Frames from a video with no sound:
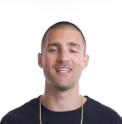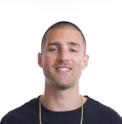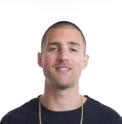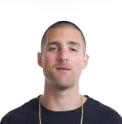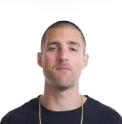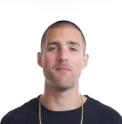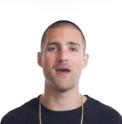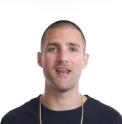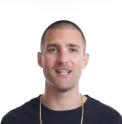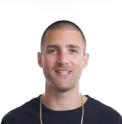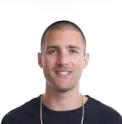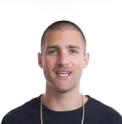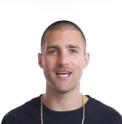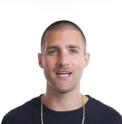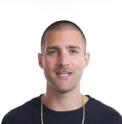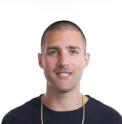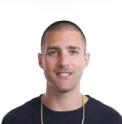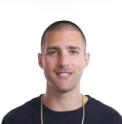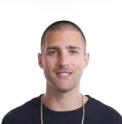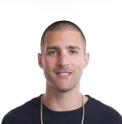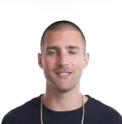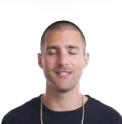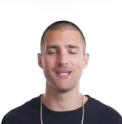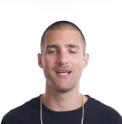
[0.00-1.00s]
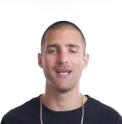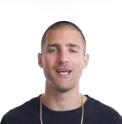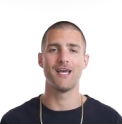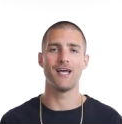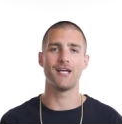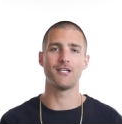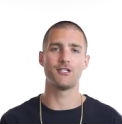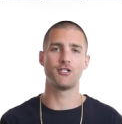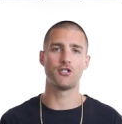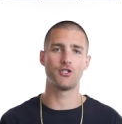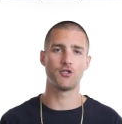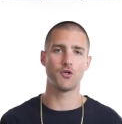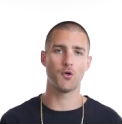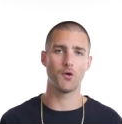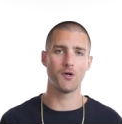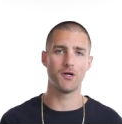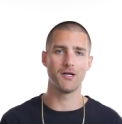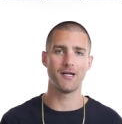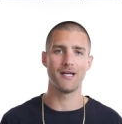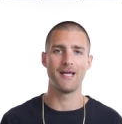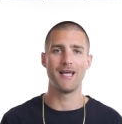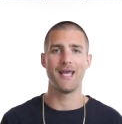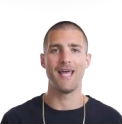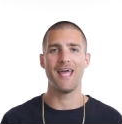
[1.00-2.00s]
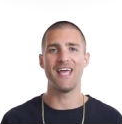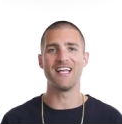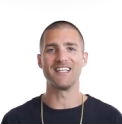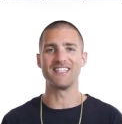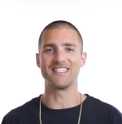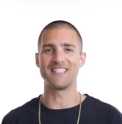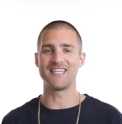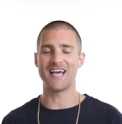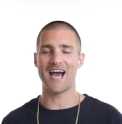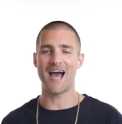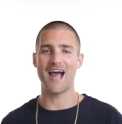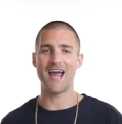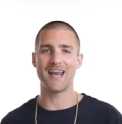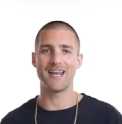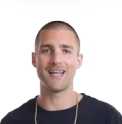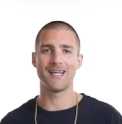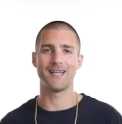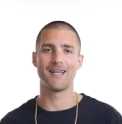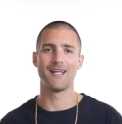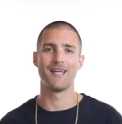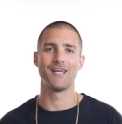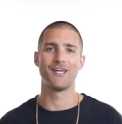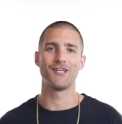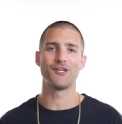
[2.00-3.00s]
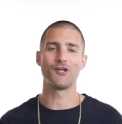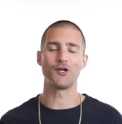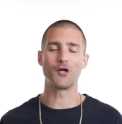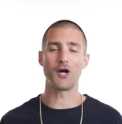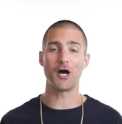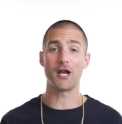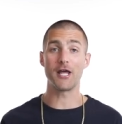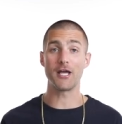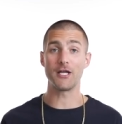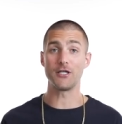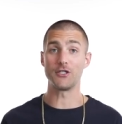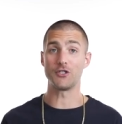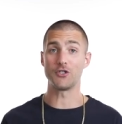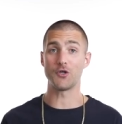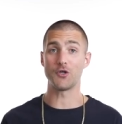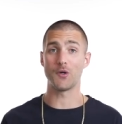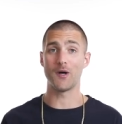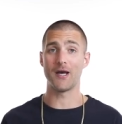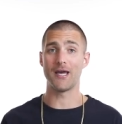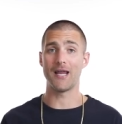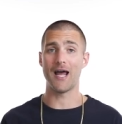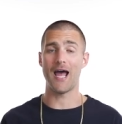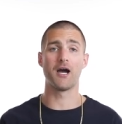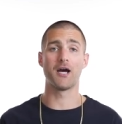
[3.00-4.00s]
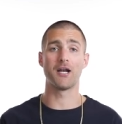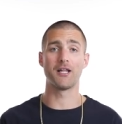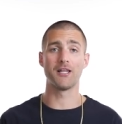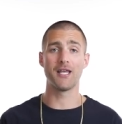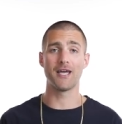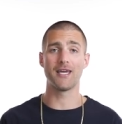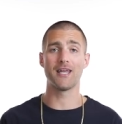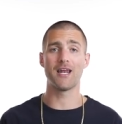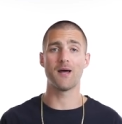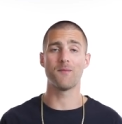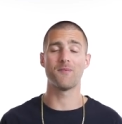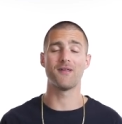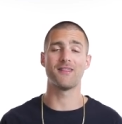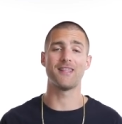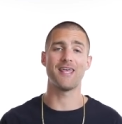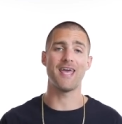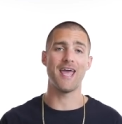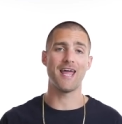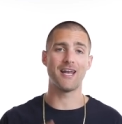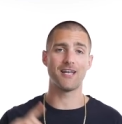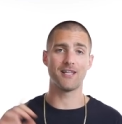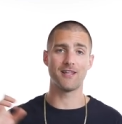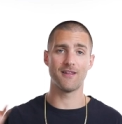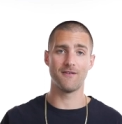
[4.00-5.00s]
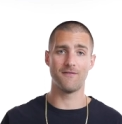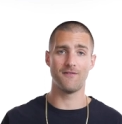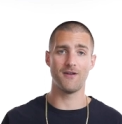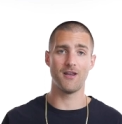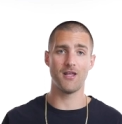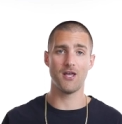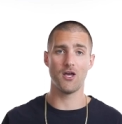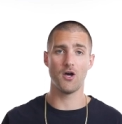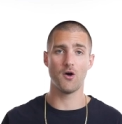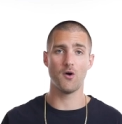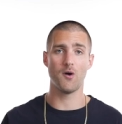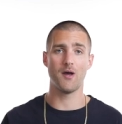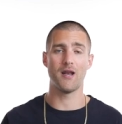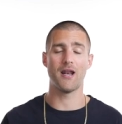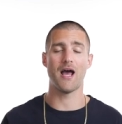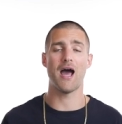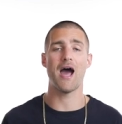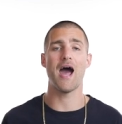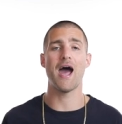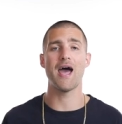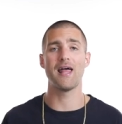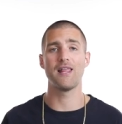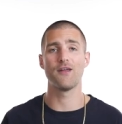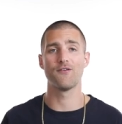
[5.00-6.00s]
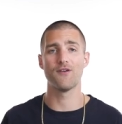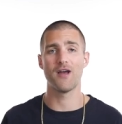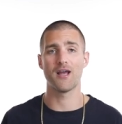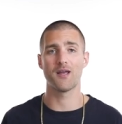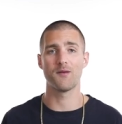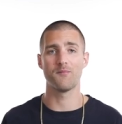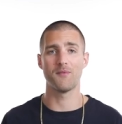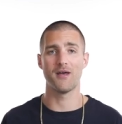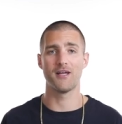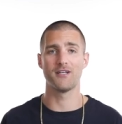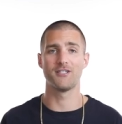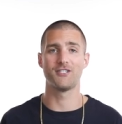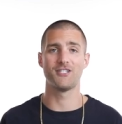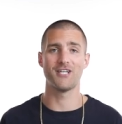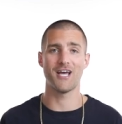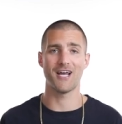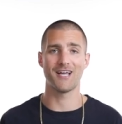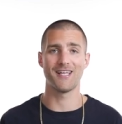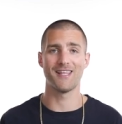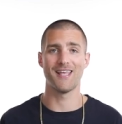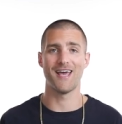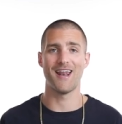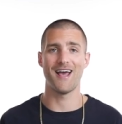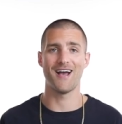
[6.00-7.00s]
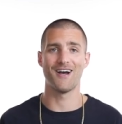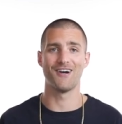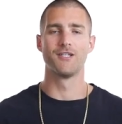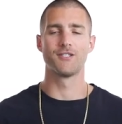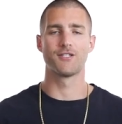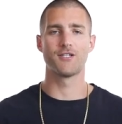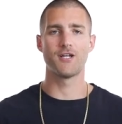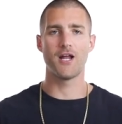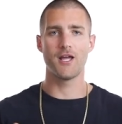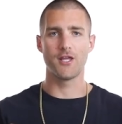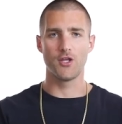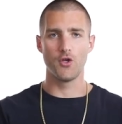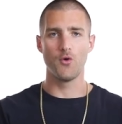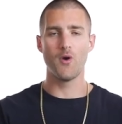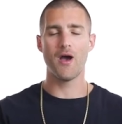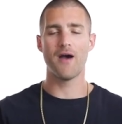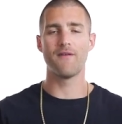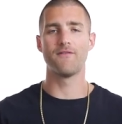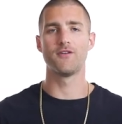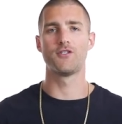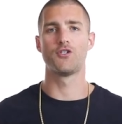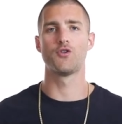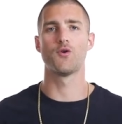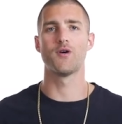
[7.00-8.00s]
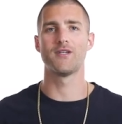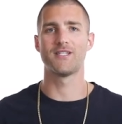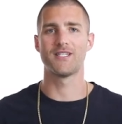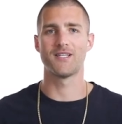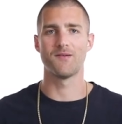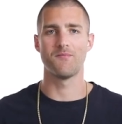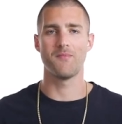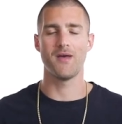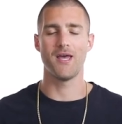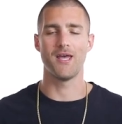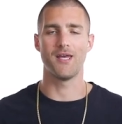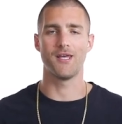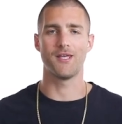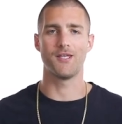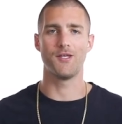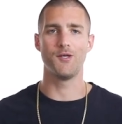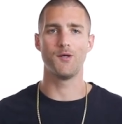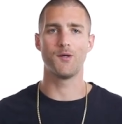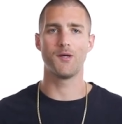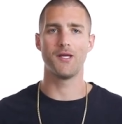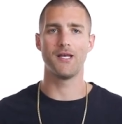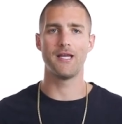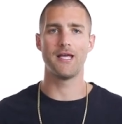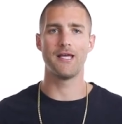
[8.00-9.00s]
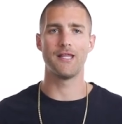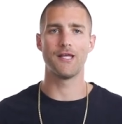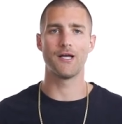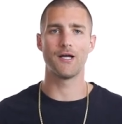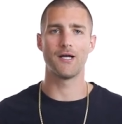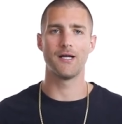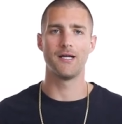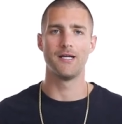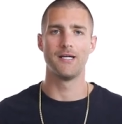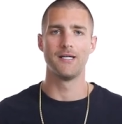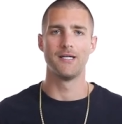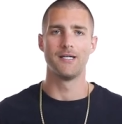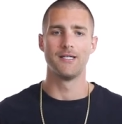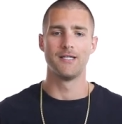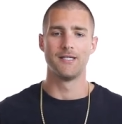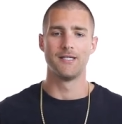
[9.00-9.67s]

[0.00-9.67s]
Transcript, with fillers: It's a meditation, it's short, it's guided, you're gonna enjoy it. I'm gonna link it up at the end of the video and I highly recommend checking that out. So now you have a choice to make. You can either